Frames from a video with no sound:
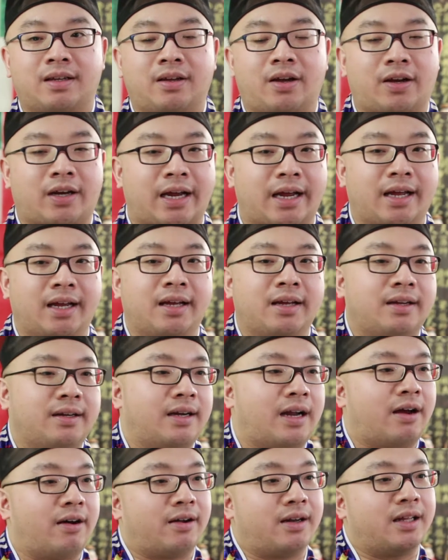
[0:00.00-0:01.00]
Okay,
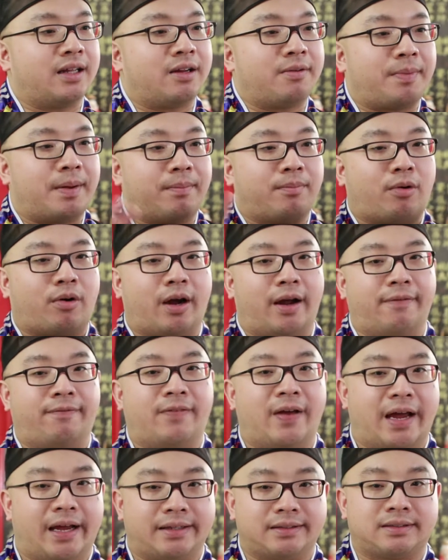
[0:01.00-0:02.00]
now a little bit more
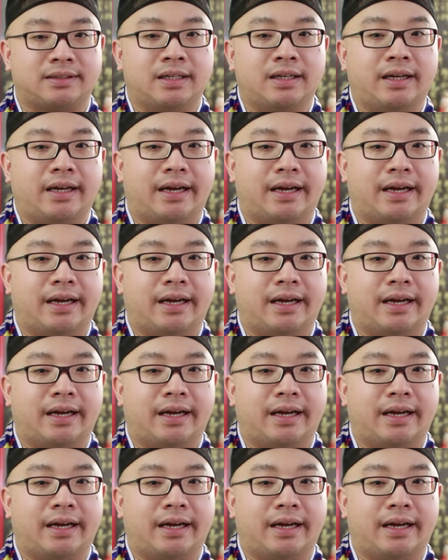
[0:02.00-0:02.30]
advanced